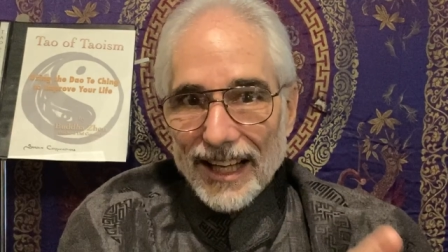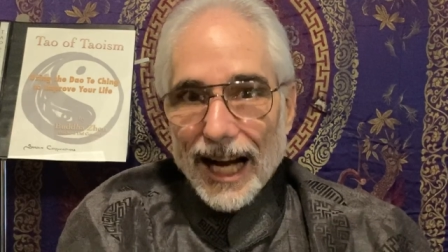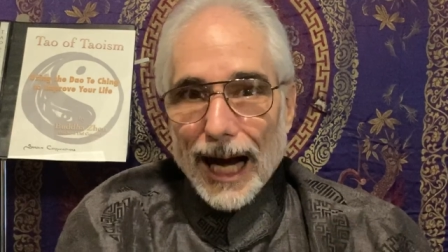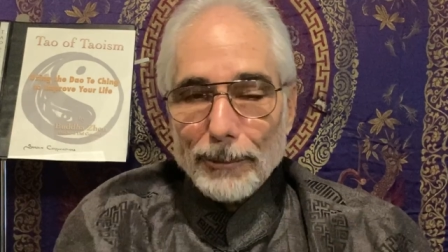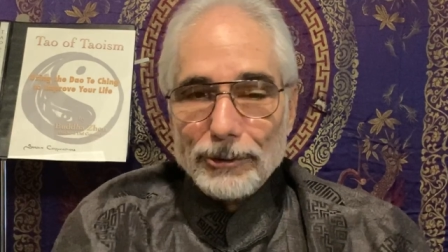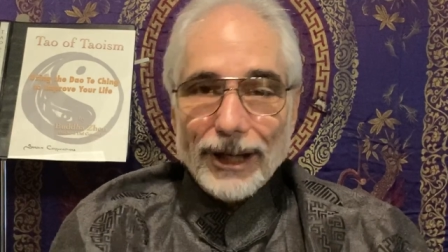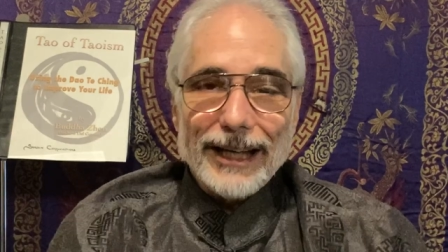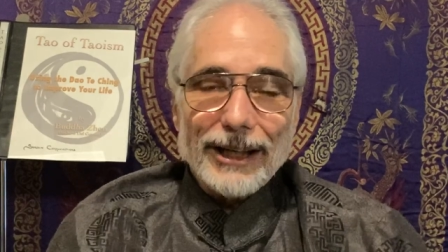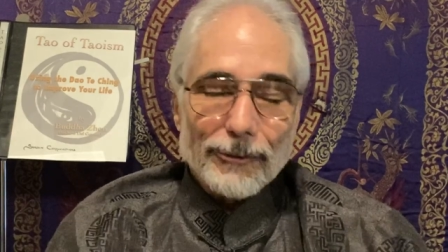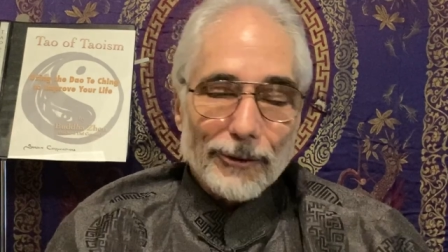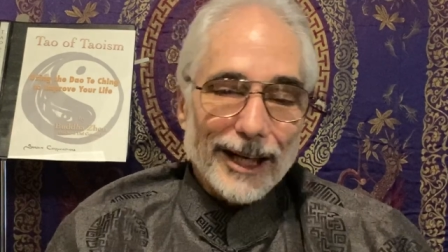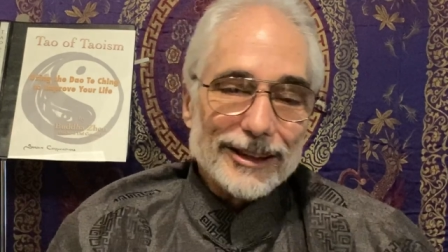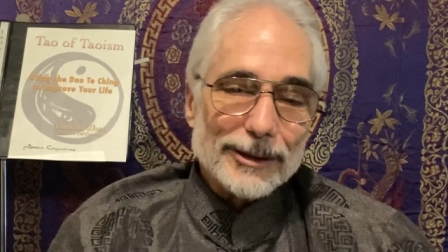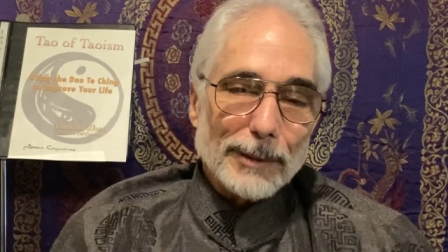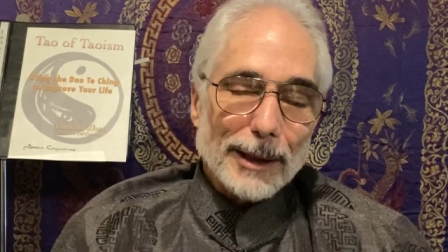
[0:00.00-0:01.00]
I'm trying to
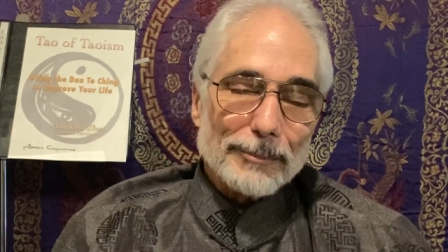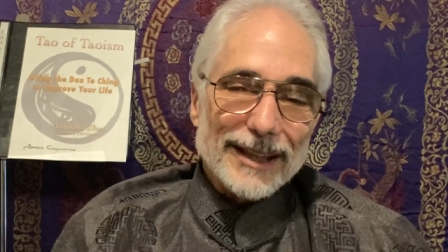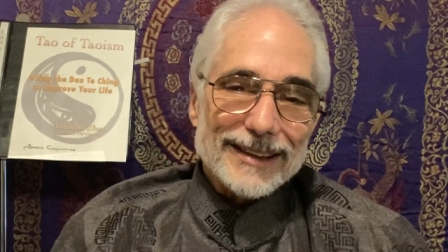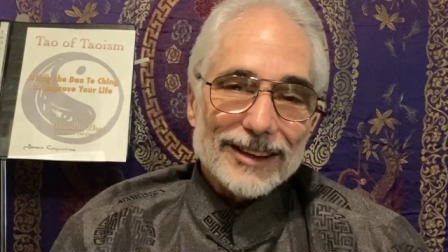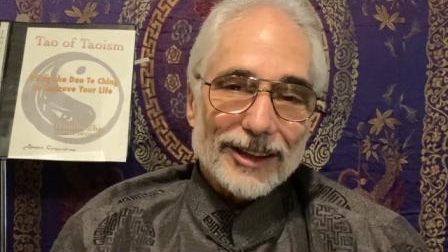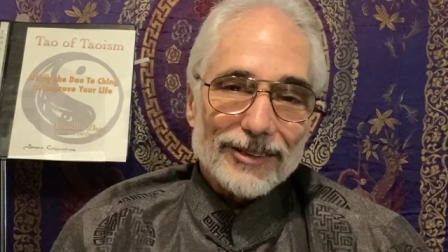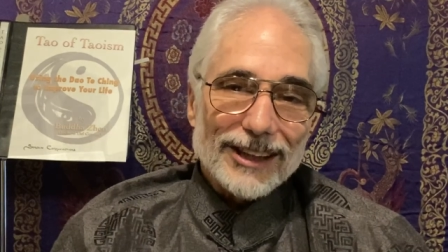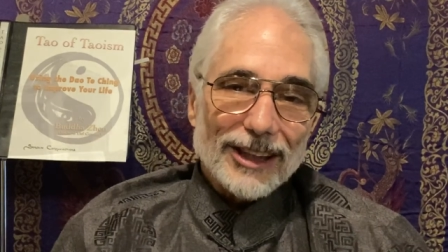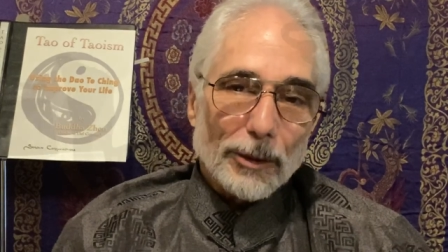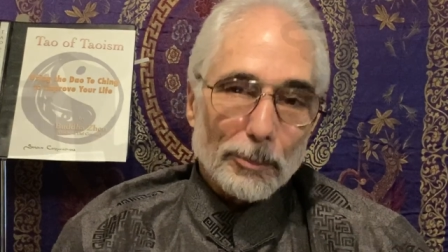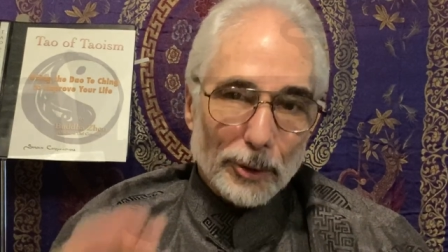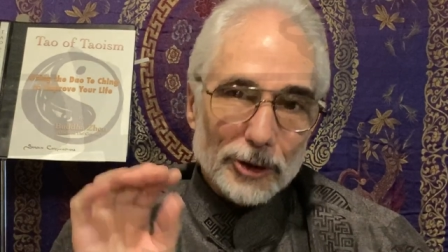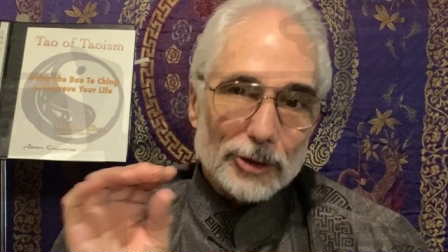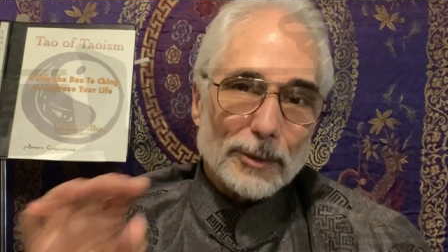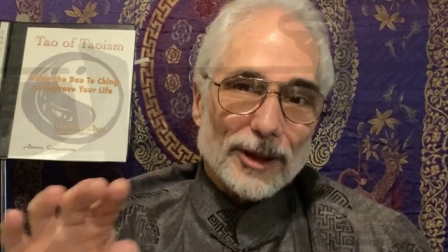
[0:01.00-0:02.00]
regiment myself a little,
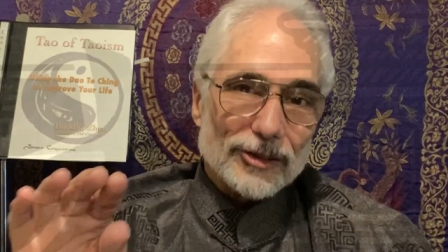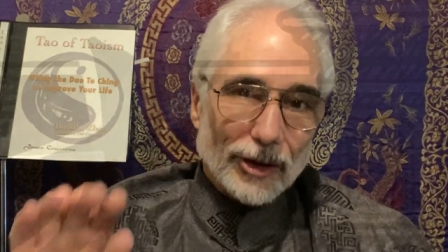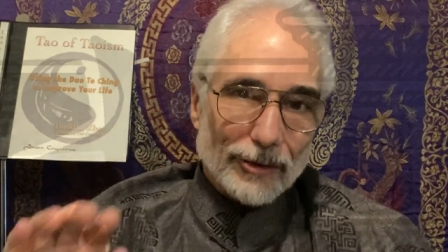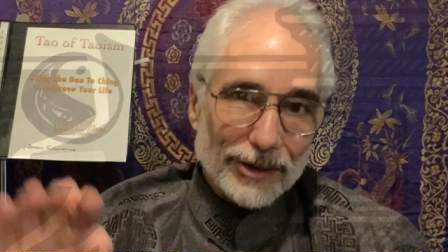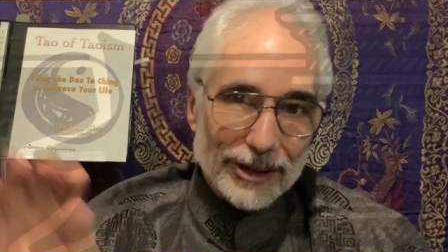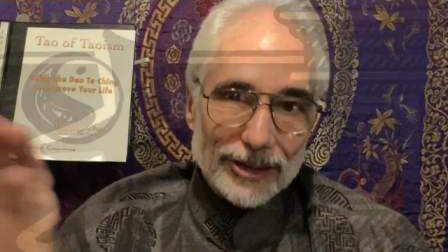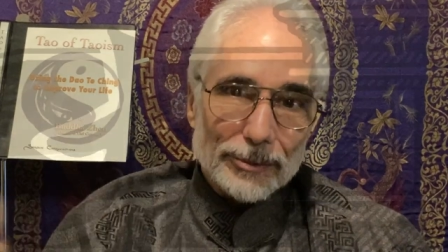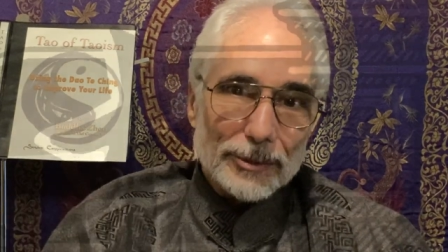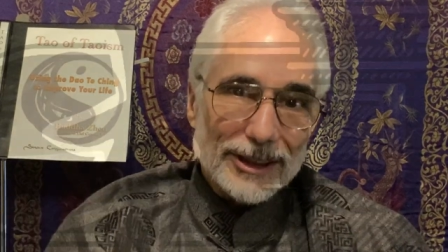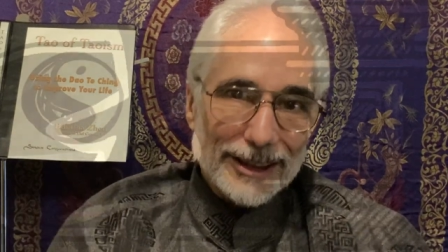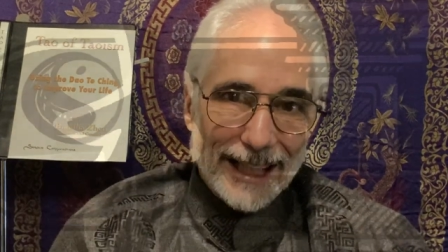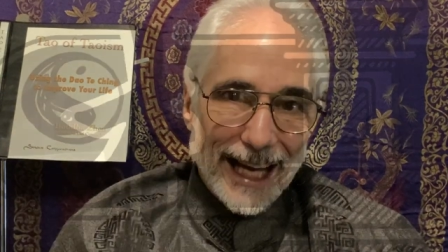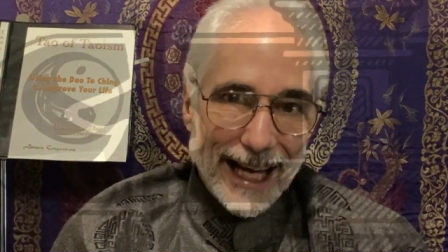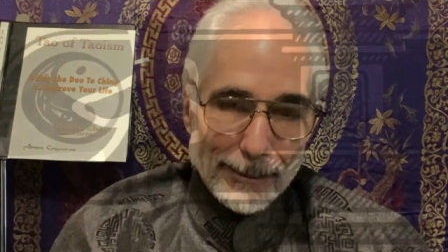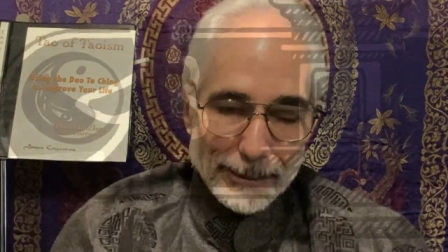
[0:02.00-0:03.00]
push myself into some good
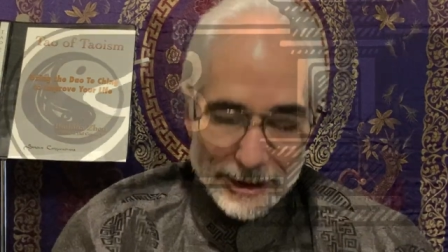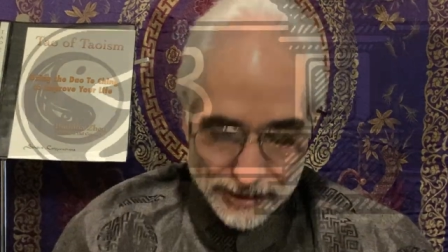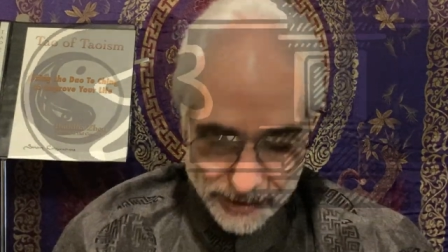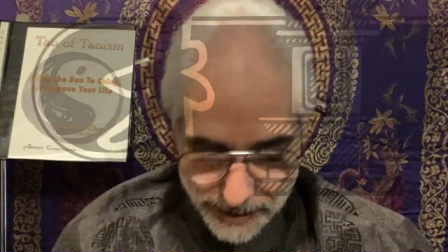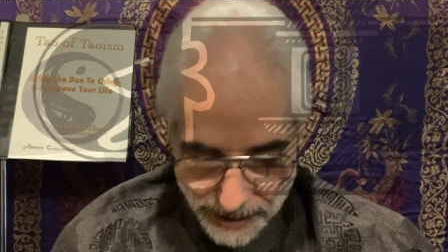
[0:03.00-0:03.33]
habits.